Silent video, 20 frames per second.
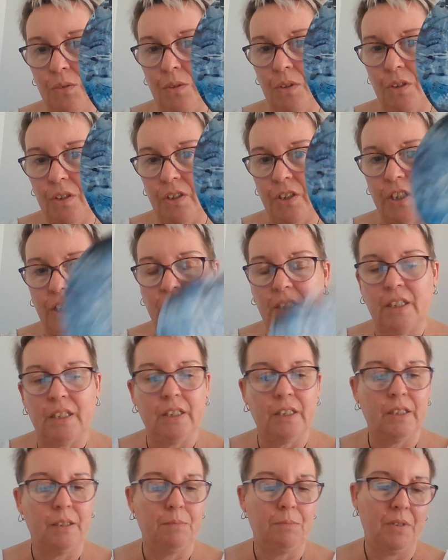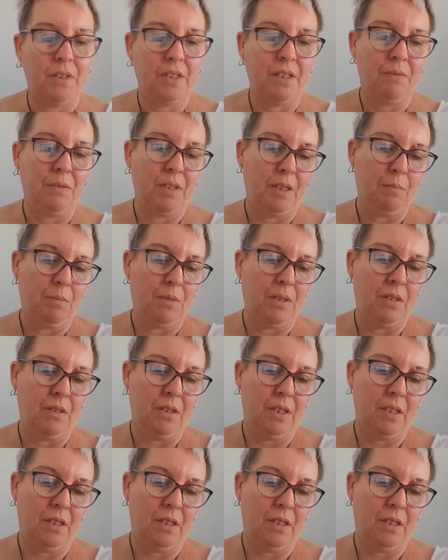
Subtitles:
got. Is that one upside